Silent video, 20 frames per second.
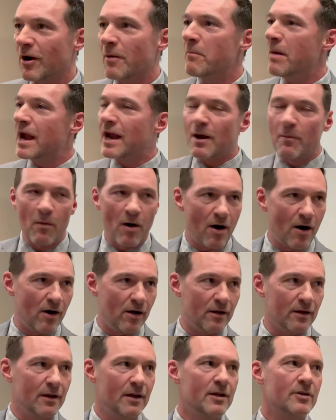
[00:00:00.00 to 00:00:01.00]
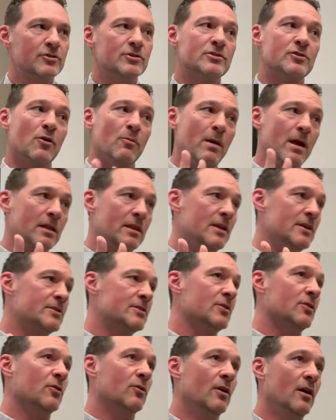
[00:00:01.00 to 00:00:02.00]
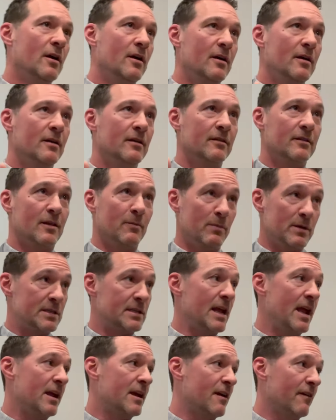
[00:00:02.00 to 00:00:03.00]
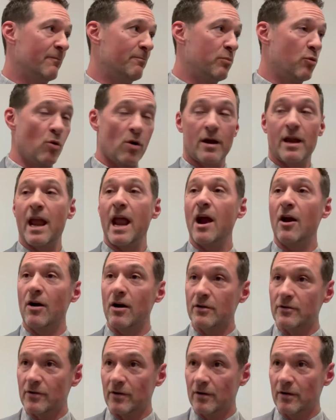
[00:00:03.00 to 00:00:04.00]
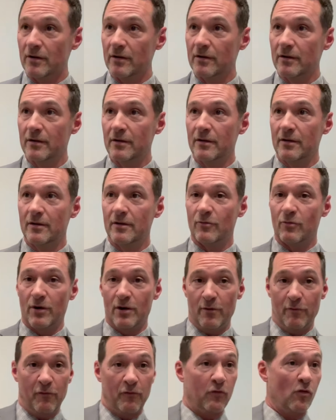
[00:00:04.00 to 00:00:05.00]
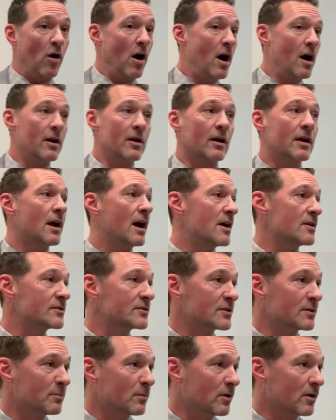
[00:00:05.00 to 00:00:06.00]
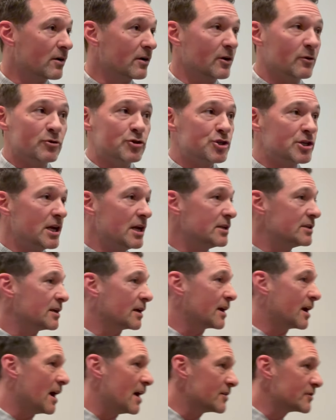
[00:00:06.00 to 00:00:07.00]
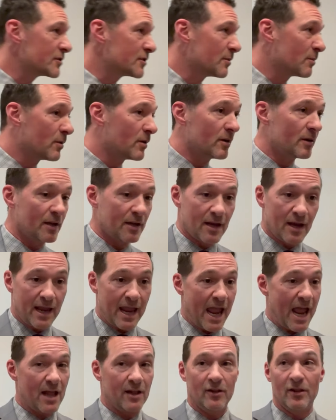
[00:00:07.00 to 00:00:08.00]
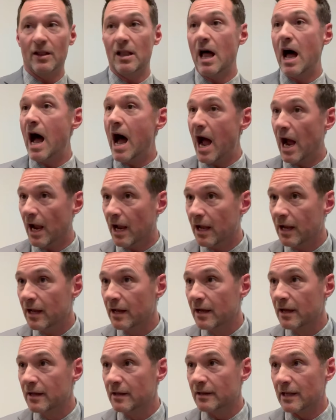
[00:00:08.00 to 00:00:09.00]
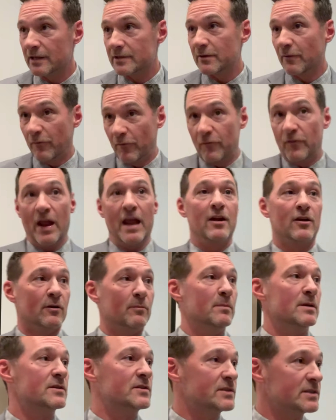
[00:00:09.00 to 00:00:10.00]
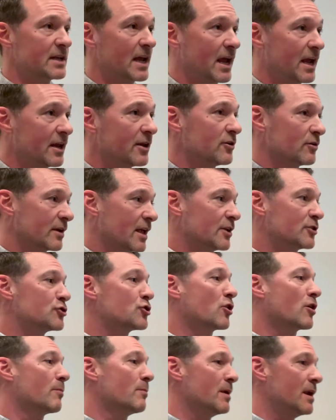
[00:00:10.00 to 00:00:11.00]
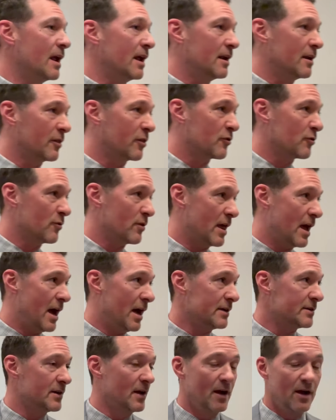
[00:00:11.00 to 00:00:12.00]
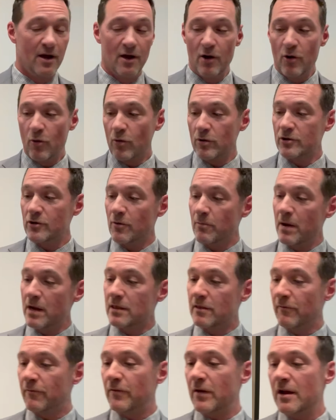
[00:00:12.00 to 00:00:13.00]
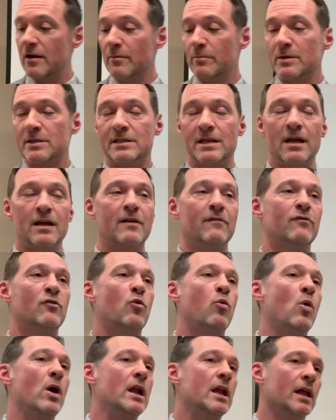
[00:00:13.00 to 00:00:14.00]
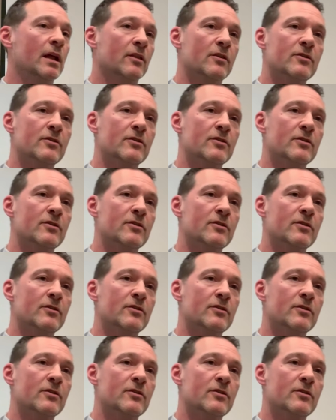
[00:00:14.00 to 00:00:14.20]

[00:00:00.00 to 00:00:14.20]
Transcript: Make them all. Just don't make these two. The mistake of poor character, where you fraud a customer, you cheat a customer, like you can't lie. That's a fatal mistake. You'll get terminated through that. Or don't make the fatal mistake of quitting.